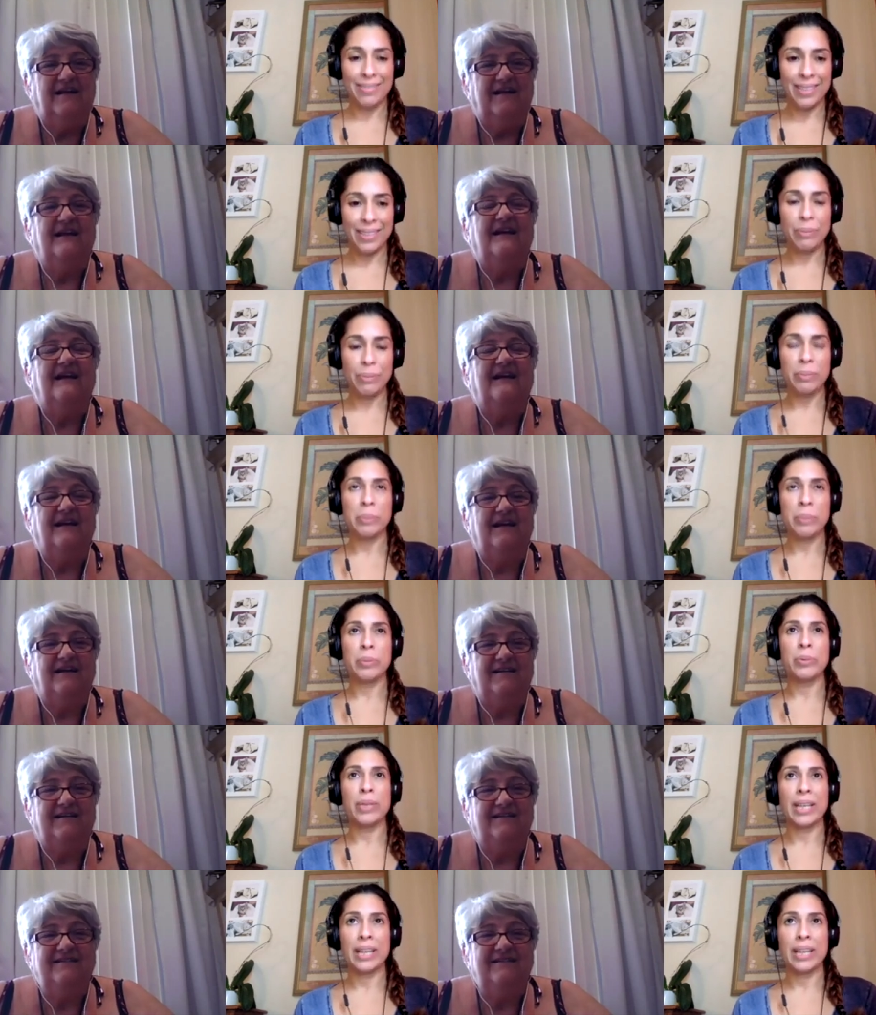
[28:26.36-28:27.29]
Speaker 1: I remember
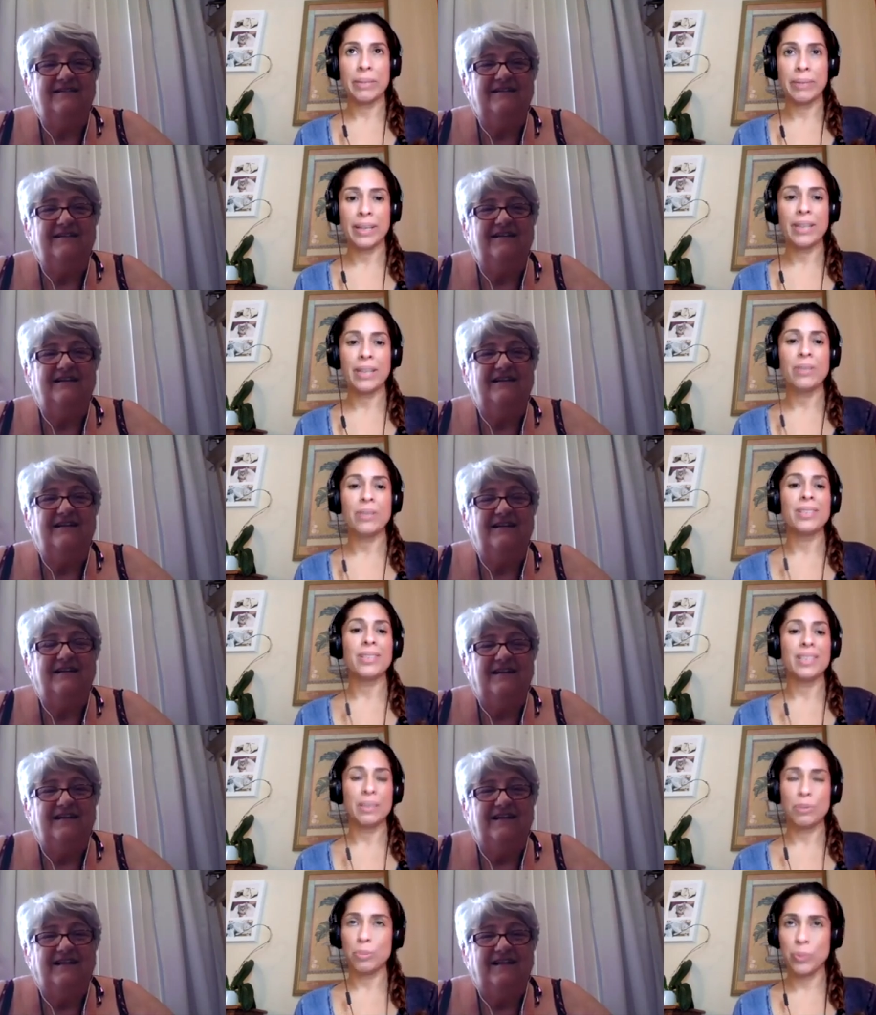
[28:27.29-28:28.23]
uh-huh. at my house, it
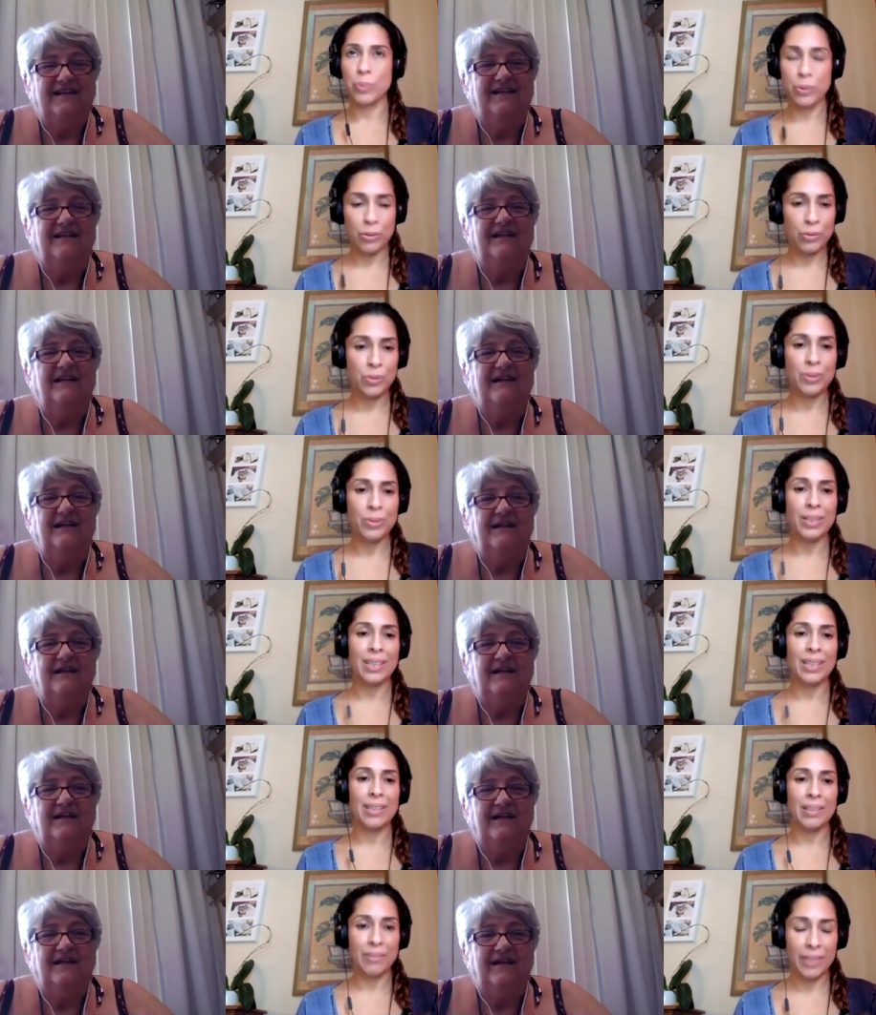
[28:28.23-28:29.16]
is beautiful. I
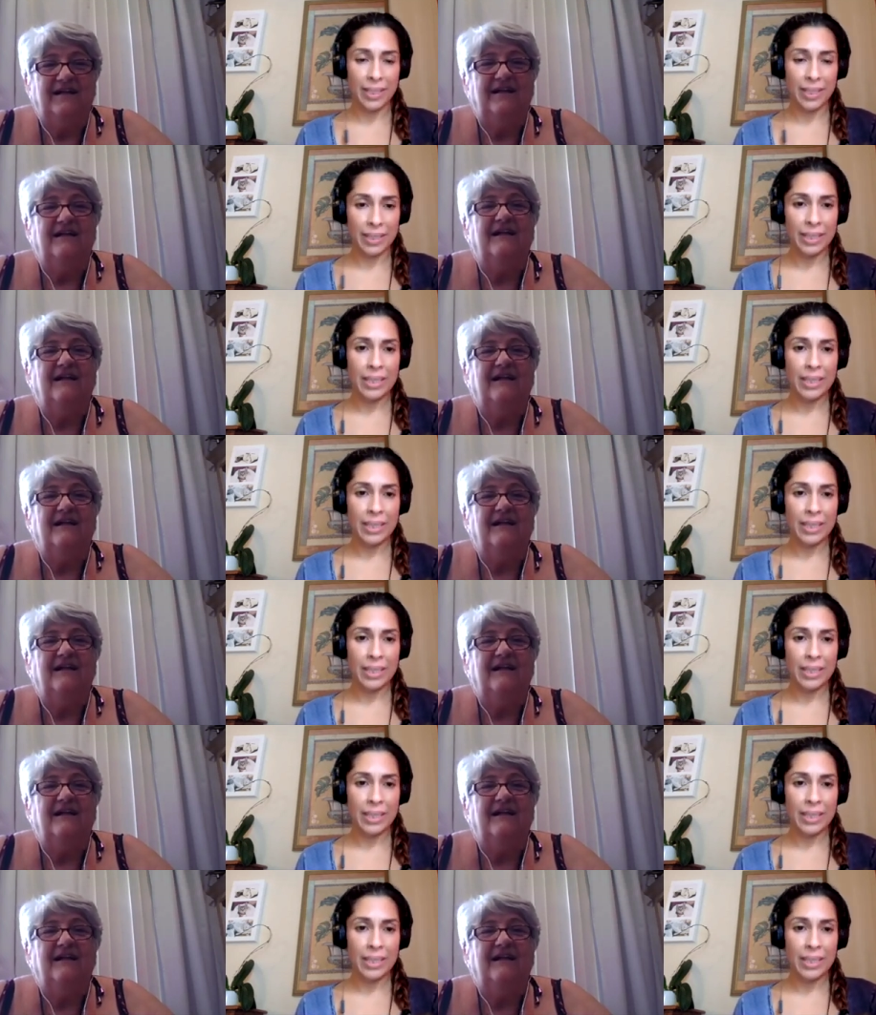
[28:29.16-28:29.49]
love that.